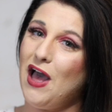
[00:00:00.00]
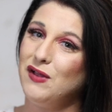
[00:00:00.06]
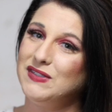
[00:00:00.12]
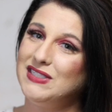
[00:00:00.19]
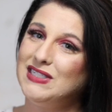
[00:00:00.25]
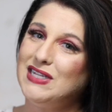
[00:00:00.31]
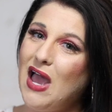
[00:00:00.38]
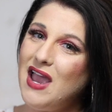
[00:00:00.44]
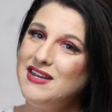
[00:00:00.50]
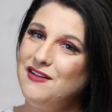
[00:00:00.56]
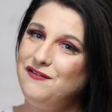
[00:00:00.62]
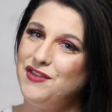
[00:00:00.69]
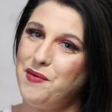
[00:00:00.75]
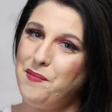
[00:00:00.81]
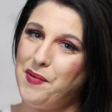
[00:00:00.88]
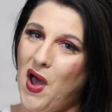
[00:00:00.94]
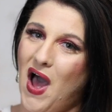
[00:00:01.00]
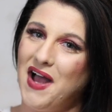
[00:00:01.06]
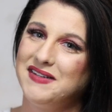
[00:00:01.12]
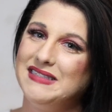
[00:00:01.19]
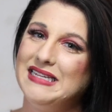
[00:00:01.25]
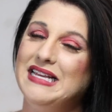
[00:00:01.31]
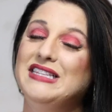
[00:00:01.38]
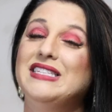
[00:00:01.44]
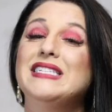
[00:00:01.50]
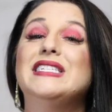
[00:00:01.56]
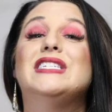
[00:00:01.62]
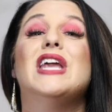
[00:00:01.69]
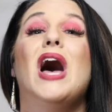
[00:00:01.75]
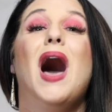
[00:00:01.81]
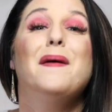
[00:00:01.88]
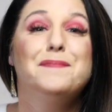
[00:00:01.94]
outside of the box and
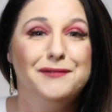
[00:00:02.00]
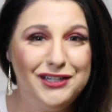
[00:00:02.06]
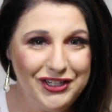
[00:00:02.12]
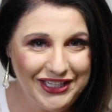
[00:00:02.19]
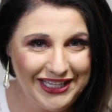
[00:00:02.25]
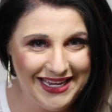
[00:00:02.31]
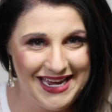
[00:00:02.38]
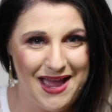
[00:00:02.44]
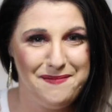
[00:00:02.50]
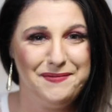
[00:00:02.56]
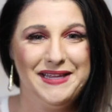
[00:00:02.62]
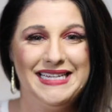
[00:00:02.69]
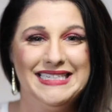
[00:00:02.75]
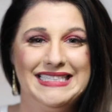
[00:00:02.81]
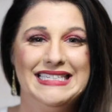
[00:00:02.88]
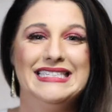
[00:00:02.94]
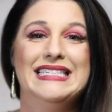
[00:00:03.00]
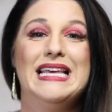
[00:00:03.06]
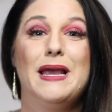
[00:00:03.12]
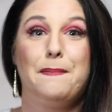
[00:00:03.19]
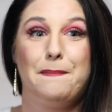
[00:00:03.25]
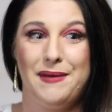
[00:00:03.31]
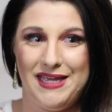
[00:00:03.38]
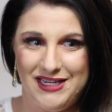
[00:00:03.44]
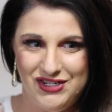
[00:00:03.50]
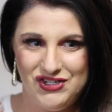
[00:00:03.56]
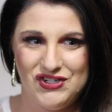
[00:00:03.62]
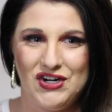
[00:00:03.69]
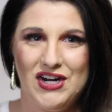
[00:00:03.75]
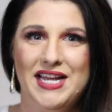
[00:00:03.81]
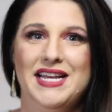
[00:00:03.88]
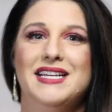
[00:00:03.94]
stop looking at places like
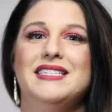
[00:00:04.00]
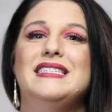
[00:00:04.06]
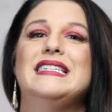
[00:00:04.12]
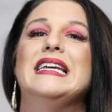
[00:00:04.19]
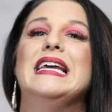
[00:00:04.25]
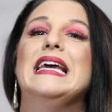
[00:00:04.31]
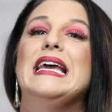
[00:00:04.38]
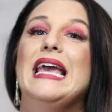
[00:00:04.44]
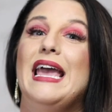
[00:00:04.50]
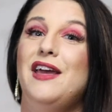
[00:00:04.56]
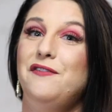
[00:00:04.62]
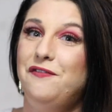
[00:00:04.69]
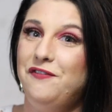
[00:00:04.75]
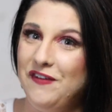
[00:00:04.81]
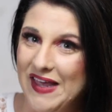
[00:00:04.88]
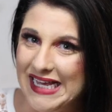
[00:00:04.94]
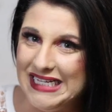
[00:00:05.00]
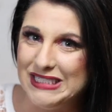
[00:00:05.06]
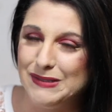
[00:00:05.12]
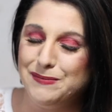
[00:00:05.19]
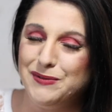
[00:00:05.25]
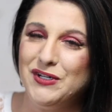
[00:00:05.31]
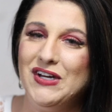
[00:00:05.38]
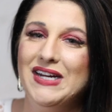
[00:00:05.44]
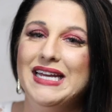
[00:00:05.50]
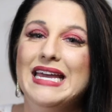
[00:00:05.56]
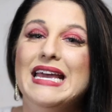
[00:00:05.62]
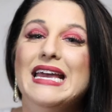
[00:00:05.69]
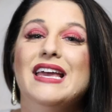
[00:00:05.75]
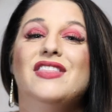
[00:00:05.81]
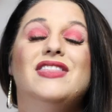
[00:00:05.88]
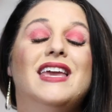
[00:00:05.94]
Pinterest and Facebook.
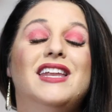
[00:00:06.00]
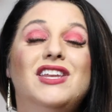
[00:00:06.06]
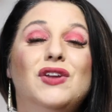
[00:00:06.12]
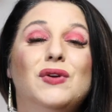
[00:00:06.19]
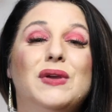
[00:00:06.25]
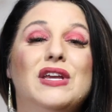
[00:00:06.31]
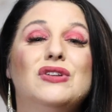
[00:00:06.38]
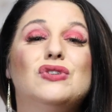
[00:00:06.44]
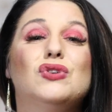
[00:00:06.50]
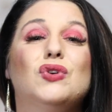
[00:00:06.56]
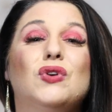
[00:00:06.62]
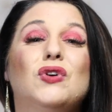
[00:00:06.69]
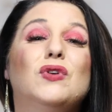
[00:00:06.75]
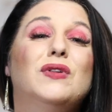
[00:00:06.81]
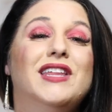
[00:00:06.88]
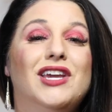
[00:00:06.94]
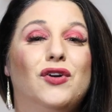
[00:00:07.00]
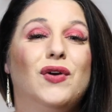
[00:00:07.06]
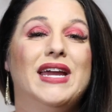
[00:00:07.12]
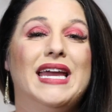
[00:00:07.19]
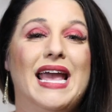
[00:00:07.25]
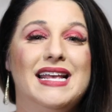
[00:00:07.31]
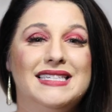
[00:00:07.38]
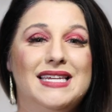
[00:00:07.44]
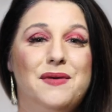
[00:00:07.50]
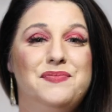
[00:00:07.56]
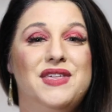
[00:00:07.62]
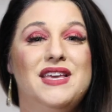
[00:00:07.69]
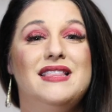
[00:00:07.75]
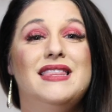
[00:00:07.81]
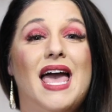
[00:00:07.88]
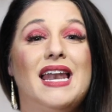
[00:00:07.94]
Then you can truly create
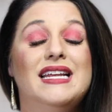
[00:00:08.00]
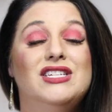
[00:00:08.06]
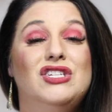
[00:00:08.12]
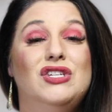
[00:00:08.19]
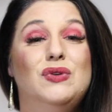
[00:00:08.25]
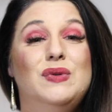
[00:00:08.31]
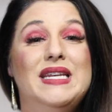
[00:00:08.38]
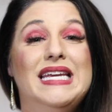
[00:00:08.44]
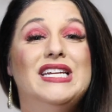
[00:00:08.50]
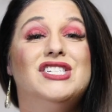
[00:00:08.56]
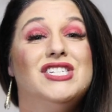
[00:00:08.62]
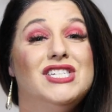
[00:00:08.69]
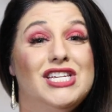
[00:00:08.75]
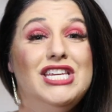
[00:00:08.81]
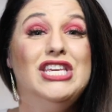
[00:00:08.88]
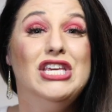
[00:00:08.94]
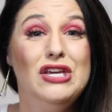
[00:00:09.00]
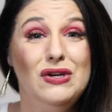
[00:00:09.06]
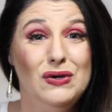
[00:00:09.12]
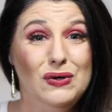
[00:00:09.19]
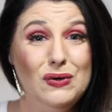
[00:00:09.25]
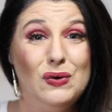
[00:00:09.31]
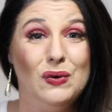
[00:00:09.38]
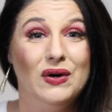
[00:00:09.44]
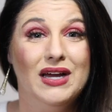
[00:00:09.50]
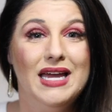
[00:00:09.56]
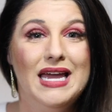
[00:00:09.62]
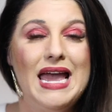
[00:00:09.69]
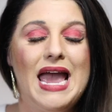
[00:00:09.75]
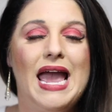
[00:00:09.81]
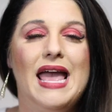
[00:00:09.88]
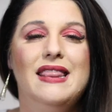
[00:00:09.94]
something that is unique to you.
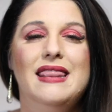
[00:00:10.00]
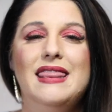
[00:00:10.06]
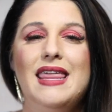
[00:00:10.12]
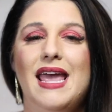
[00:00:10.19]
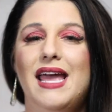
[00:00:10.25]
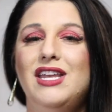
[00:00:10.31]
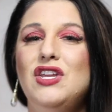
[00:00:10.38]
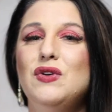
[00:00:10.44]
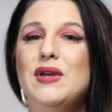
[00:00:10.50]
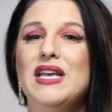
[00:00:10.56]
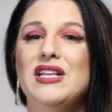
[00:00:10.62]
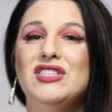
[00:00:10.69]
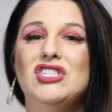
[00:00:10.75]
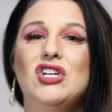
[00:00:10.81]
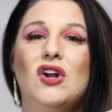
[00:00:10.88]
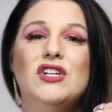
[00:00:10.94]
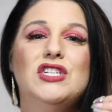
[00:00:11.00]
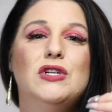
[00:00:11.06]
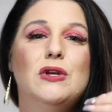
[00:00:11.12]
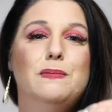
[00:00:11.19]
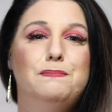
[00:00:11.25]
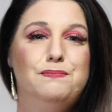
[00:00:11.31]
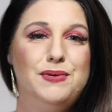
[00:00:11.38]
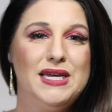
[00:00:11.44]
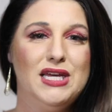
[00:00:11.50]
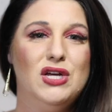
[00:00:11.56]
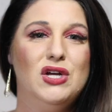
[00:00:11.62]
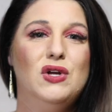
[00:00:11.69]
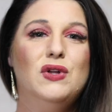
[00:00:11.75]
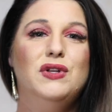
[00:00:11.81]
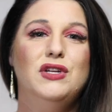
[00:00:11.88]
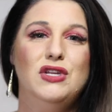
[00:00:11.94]
And then you can start to
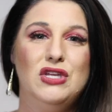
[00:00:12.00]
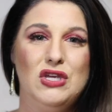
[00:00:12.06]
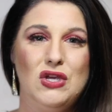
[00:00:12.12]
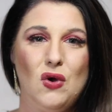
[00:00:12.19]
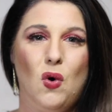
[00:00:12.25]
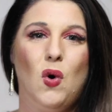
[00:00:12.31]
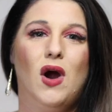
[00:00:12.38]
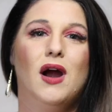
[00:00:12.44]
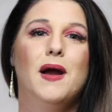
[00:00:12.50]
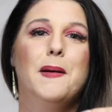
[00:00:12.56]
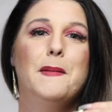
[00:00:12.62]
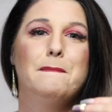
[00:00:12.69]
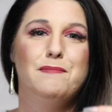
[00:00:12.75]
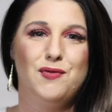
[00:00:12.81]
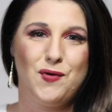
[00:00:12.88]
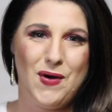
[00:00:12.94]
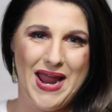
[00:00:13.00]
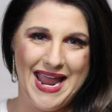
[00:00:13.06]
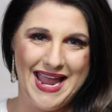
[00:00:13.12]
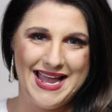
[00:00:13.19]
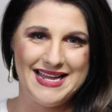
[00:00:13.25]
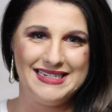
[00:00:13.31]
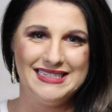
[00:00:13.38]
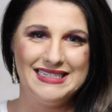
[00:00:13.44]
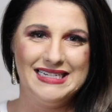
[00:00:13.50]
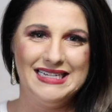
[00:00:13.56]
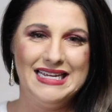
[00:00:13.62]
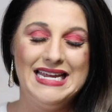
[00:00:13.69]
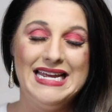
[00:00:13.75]
build your brand.